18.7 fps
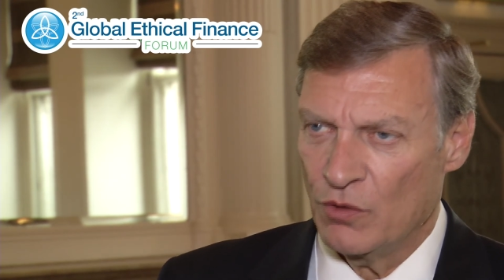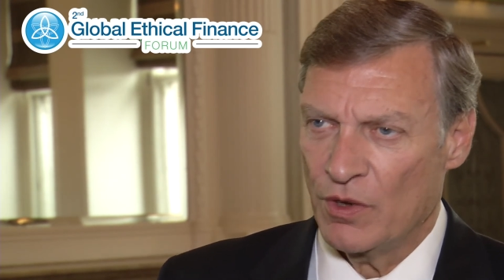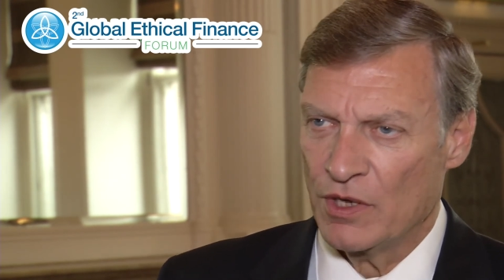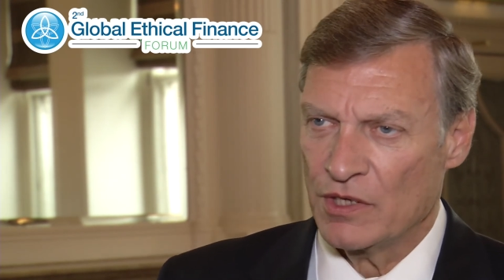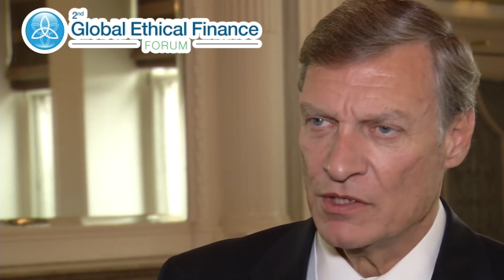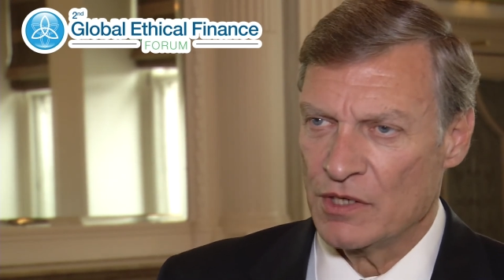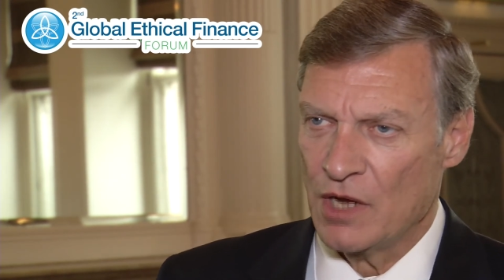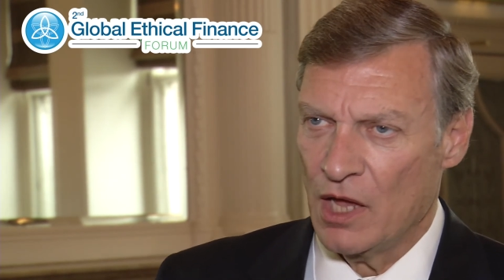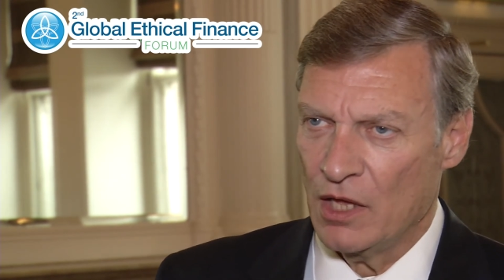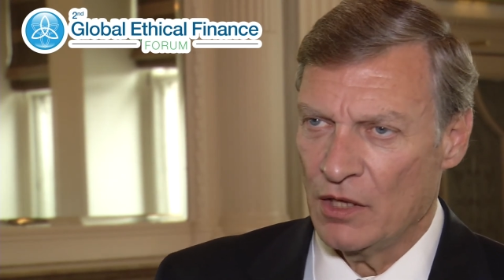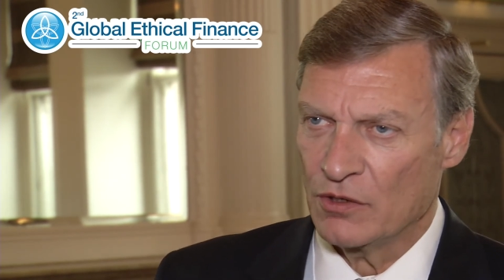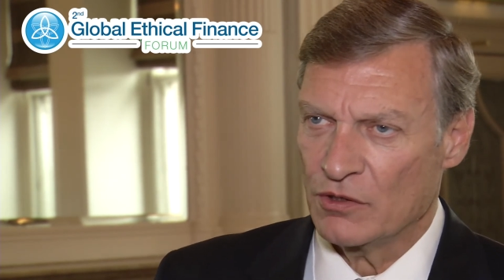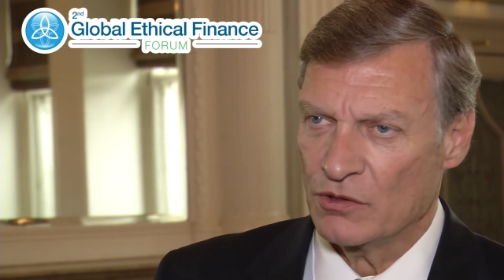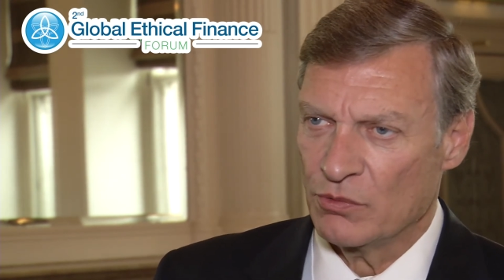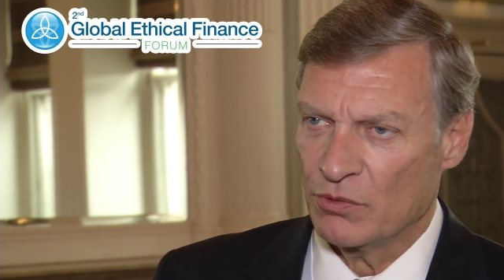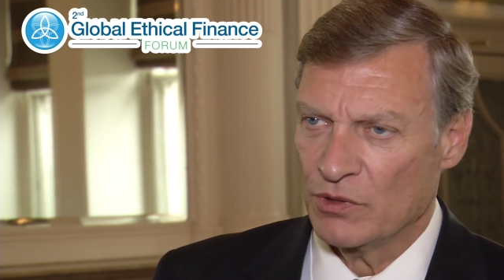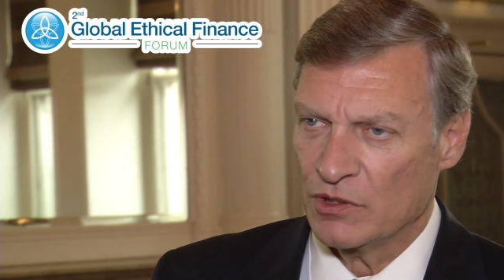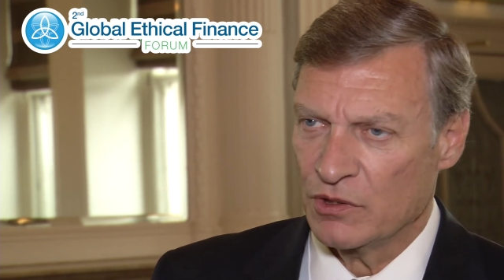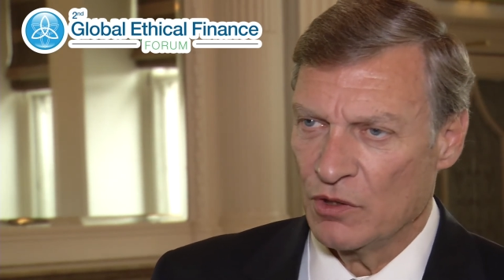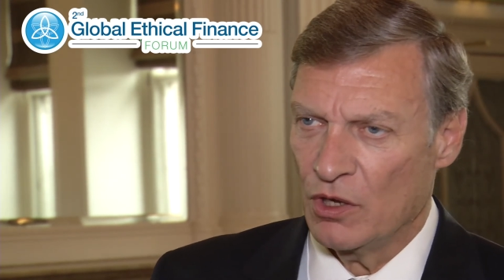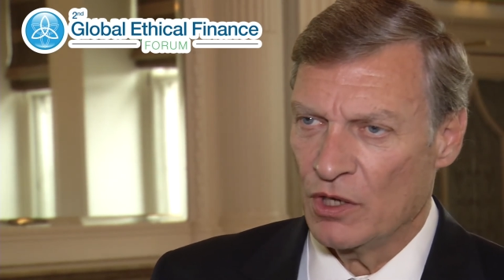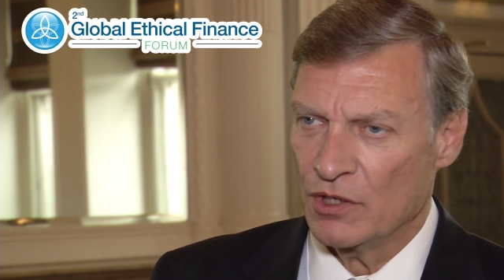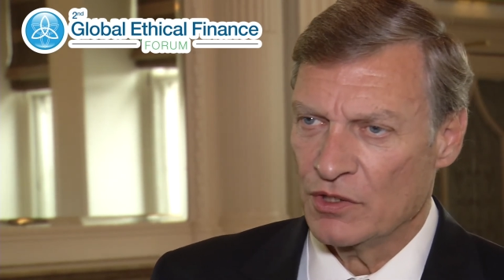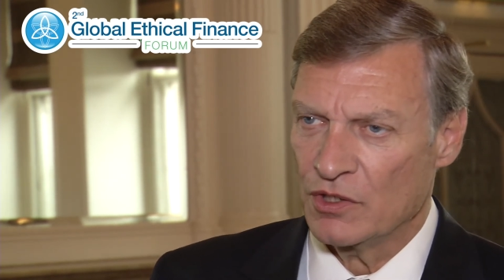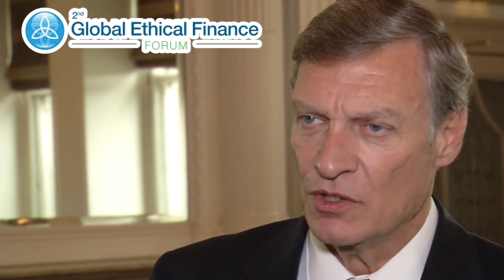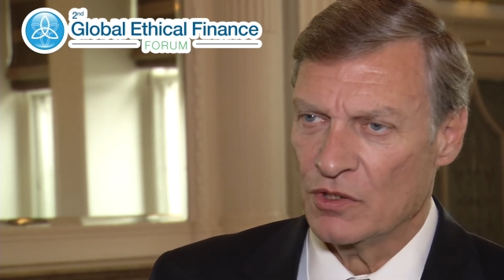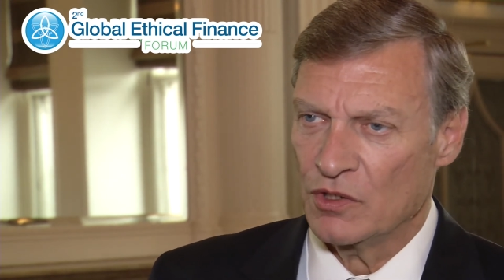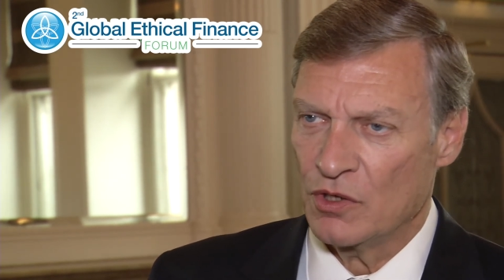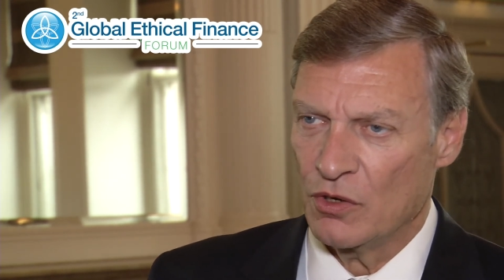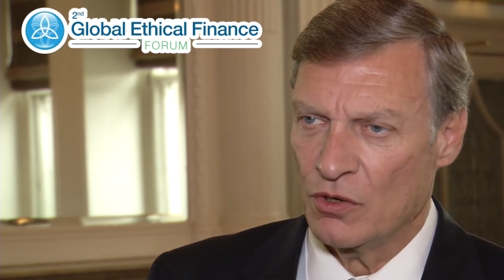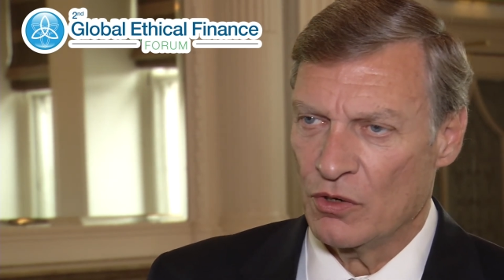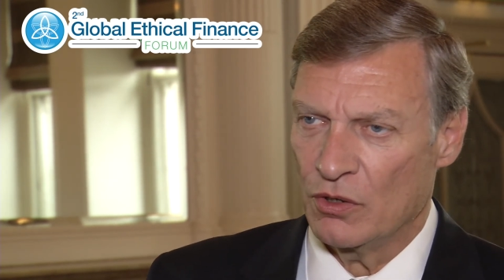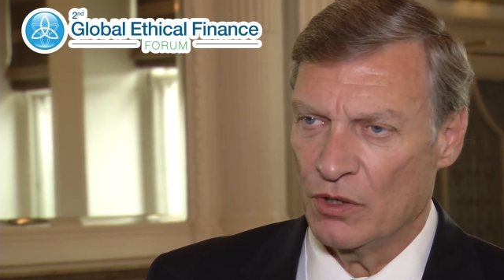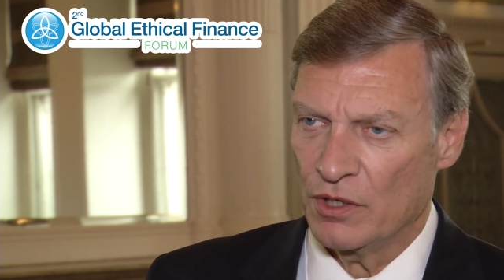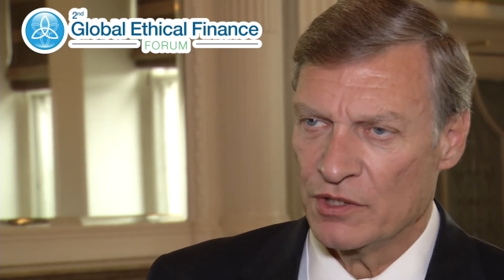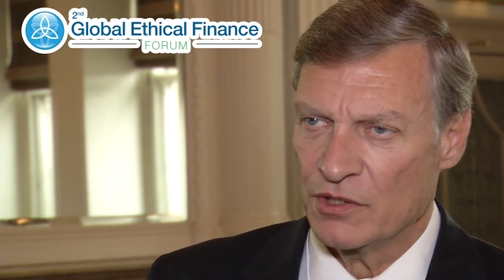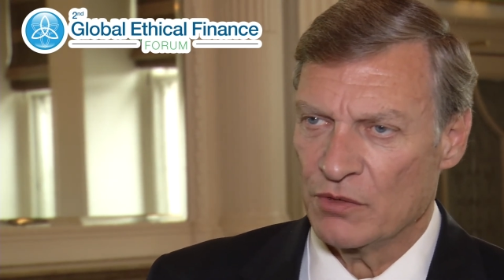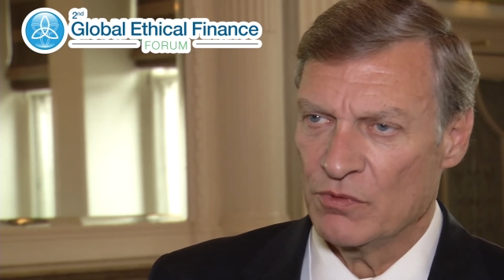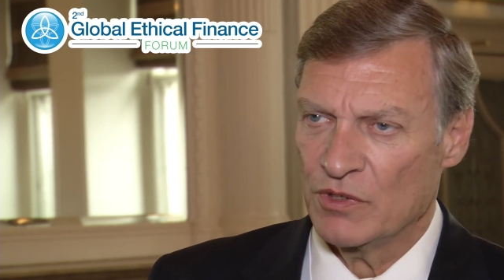was lost in total as a